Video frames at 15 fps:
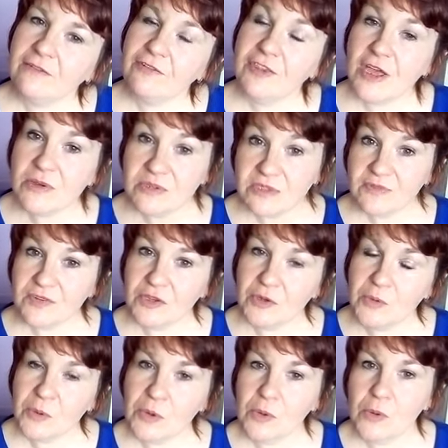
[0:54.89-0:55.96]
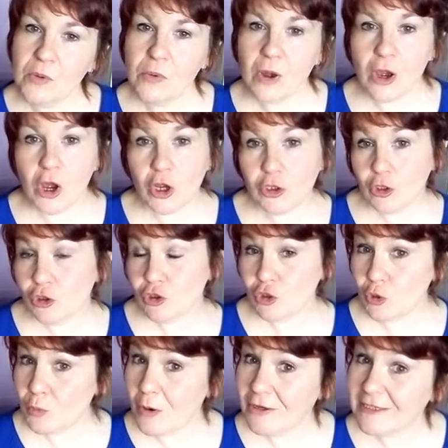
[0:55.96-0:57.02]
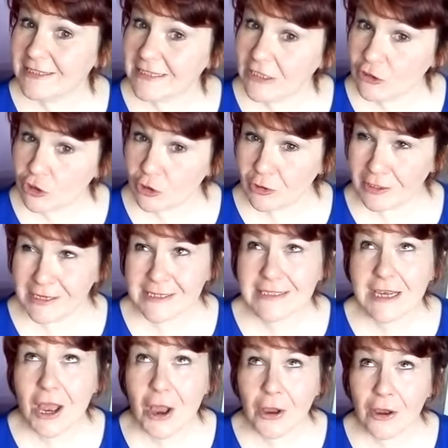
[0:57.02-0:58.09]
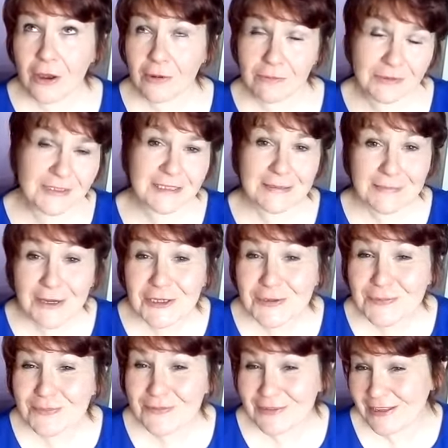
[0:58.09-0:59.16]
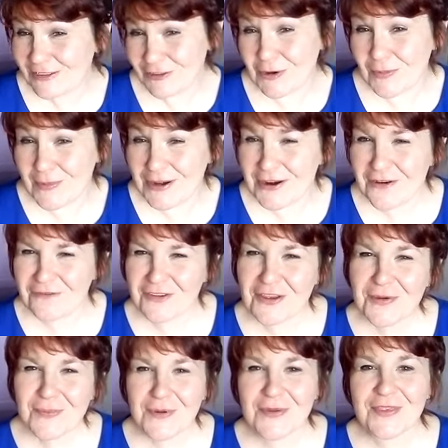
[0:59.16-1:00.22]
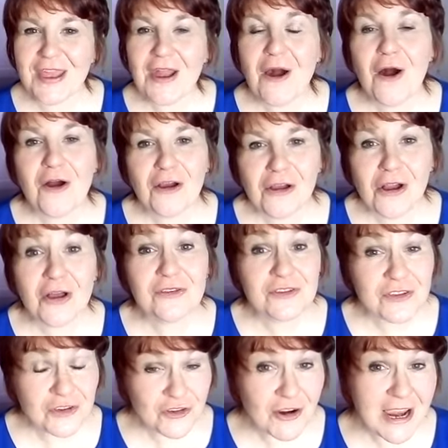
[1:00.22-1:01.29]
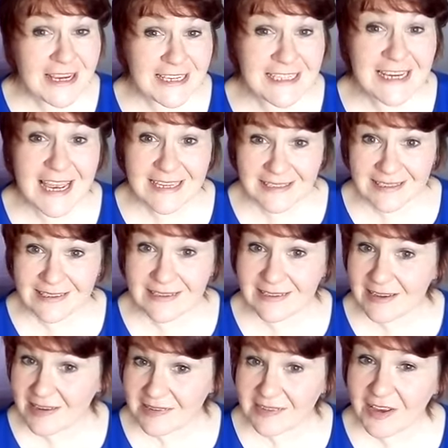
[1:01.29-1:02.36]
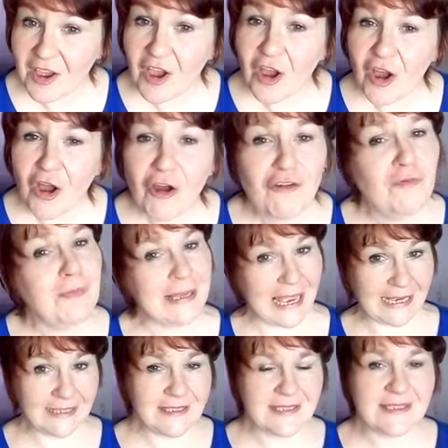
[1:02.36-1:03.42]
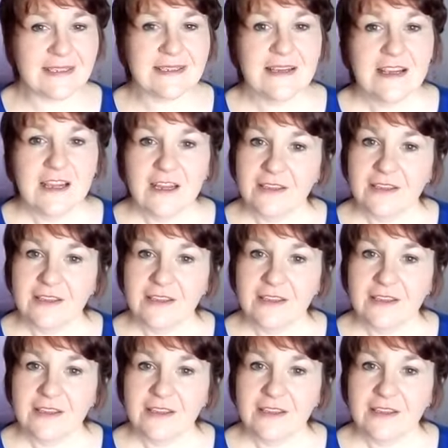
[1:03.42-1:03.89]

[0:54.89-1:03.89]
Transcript: for those of you who are not sure what an essential oil is, I would imagine there's not many of you, but they are concentrated essences of plants